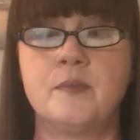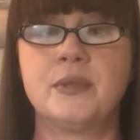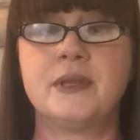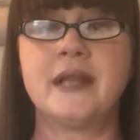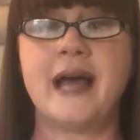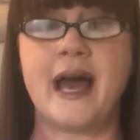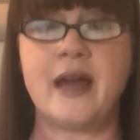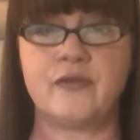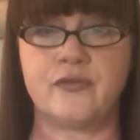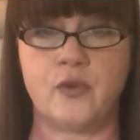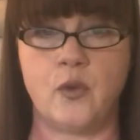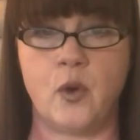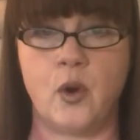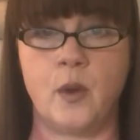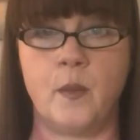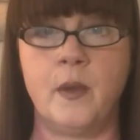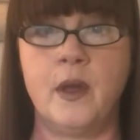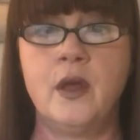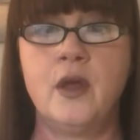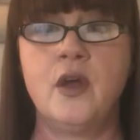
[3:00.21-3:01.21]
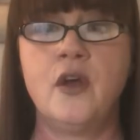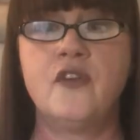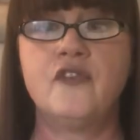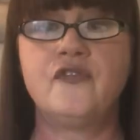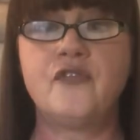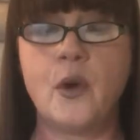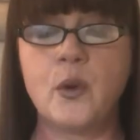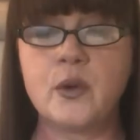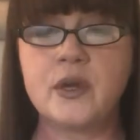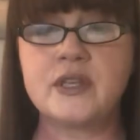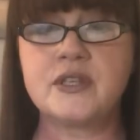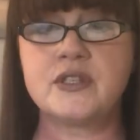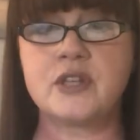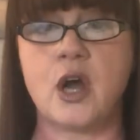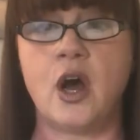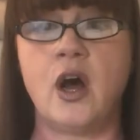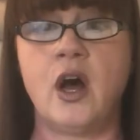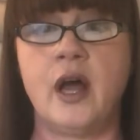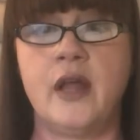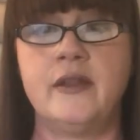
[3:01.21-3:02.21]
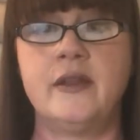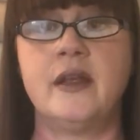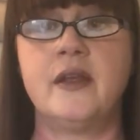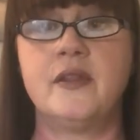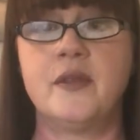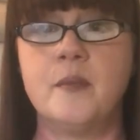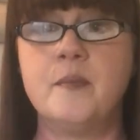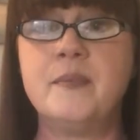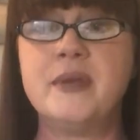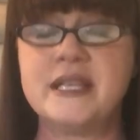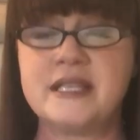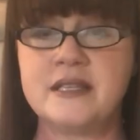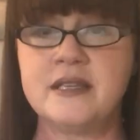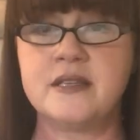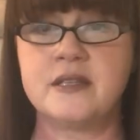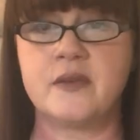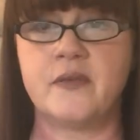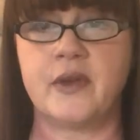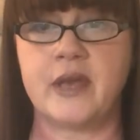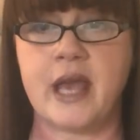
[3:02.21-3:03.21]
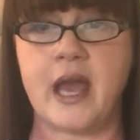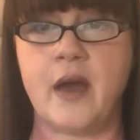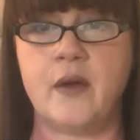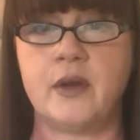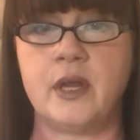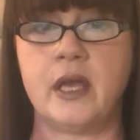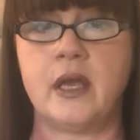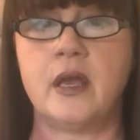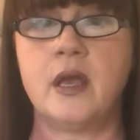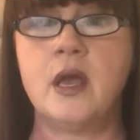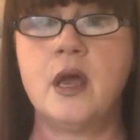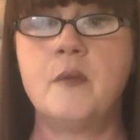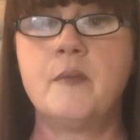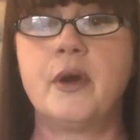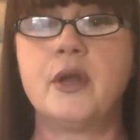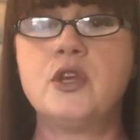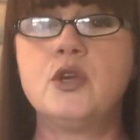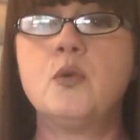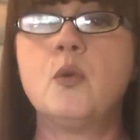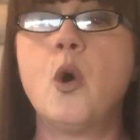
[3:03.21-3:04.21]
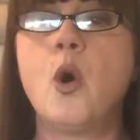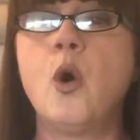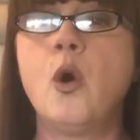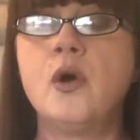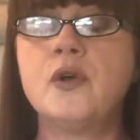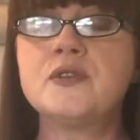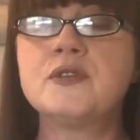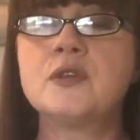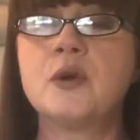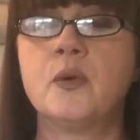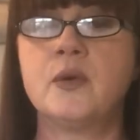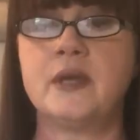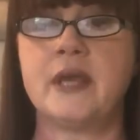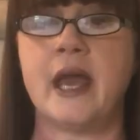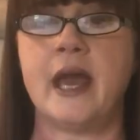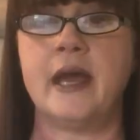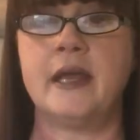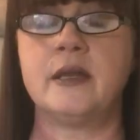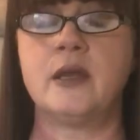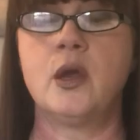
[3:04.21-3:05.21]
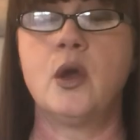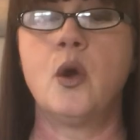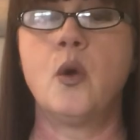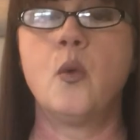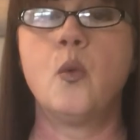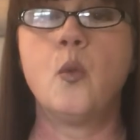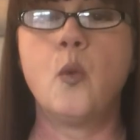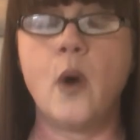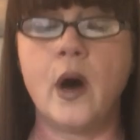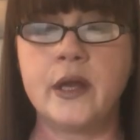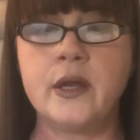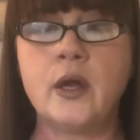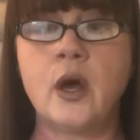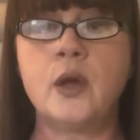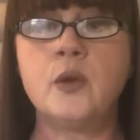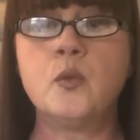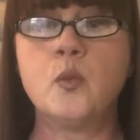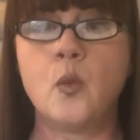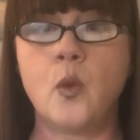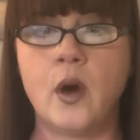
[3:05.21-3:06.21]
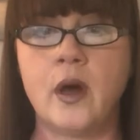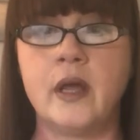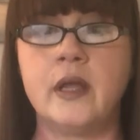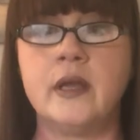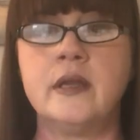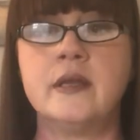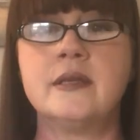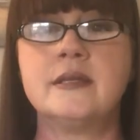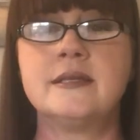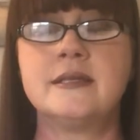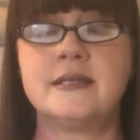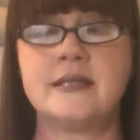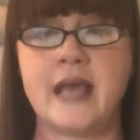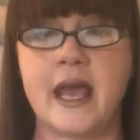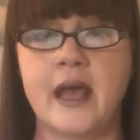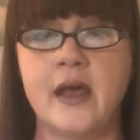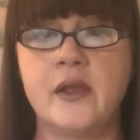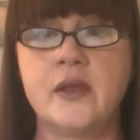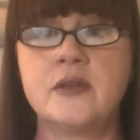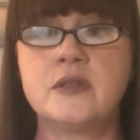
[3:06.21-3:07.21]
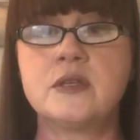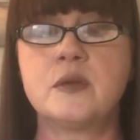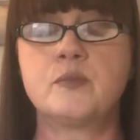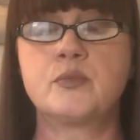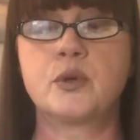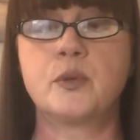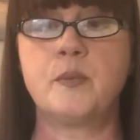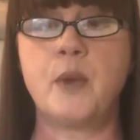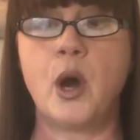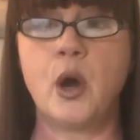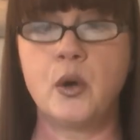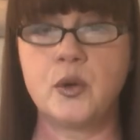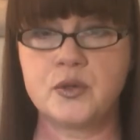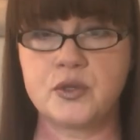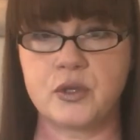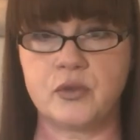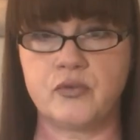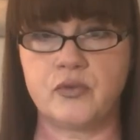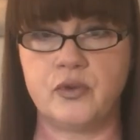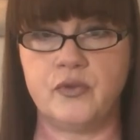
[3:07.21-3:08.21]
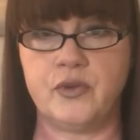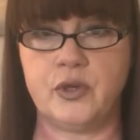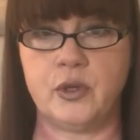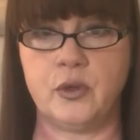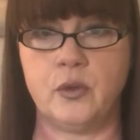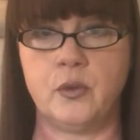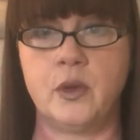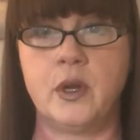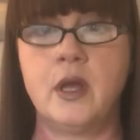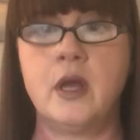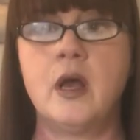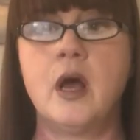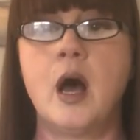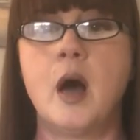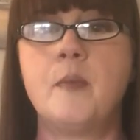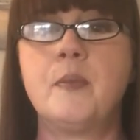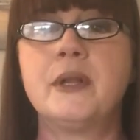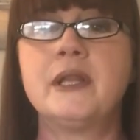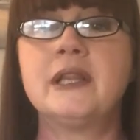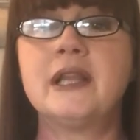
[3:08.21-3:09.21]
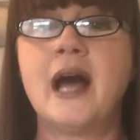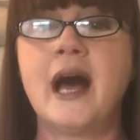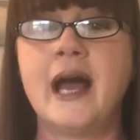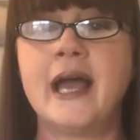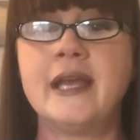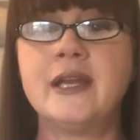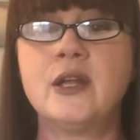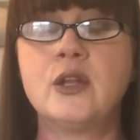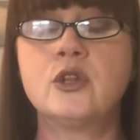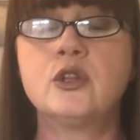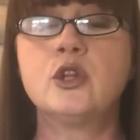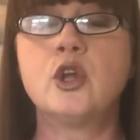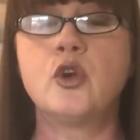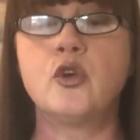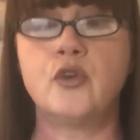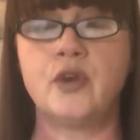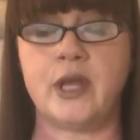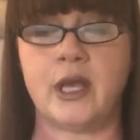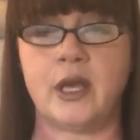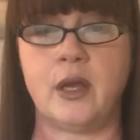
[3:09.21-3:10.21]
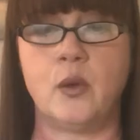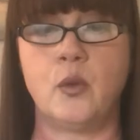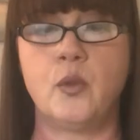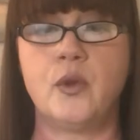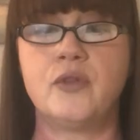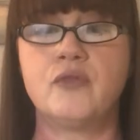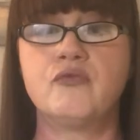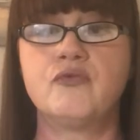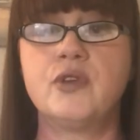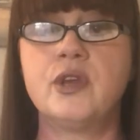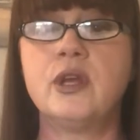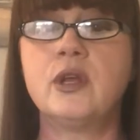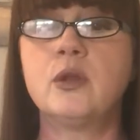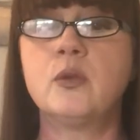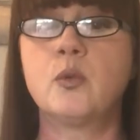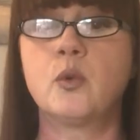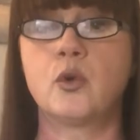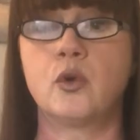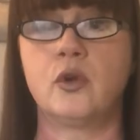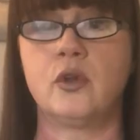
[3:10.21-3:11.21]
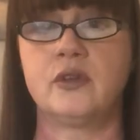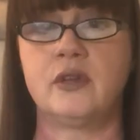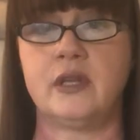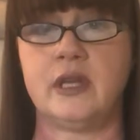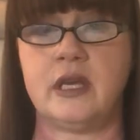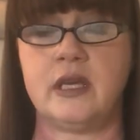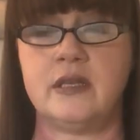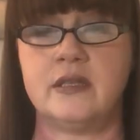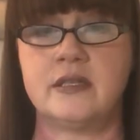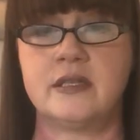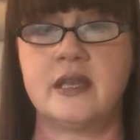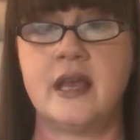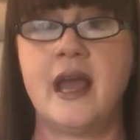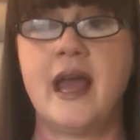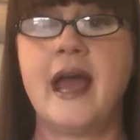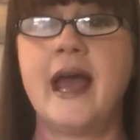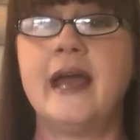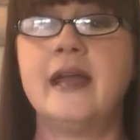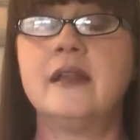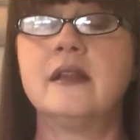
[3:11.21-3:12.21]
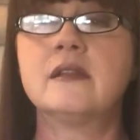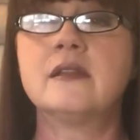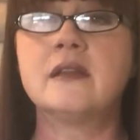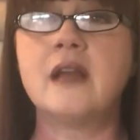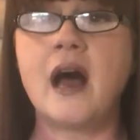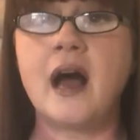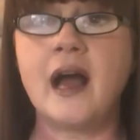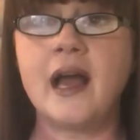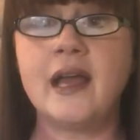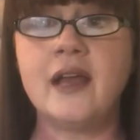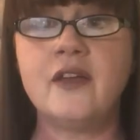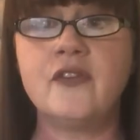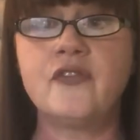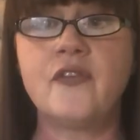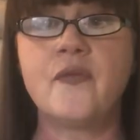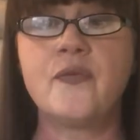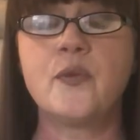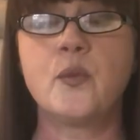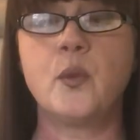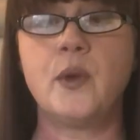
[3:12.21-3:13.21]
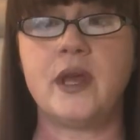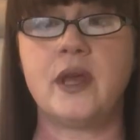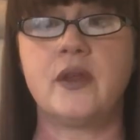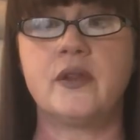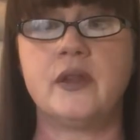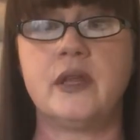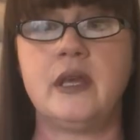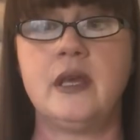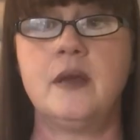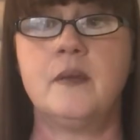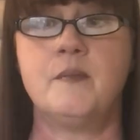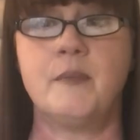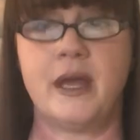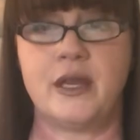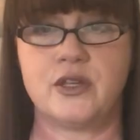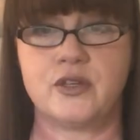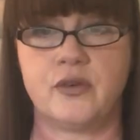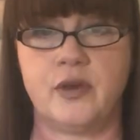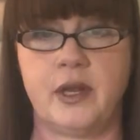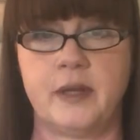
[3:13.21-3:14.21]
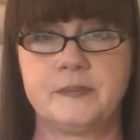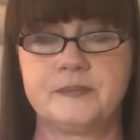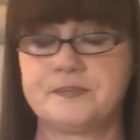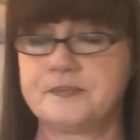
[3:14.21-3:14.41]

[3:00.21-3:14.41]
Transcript: platform focused on the business of accounting, but you also get one-on-one -on -one sales proposal review, applied learning with real world leads, and live weekly mentoring.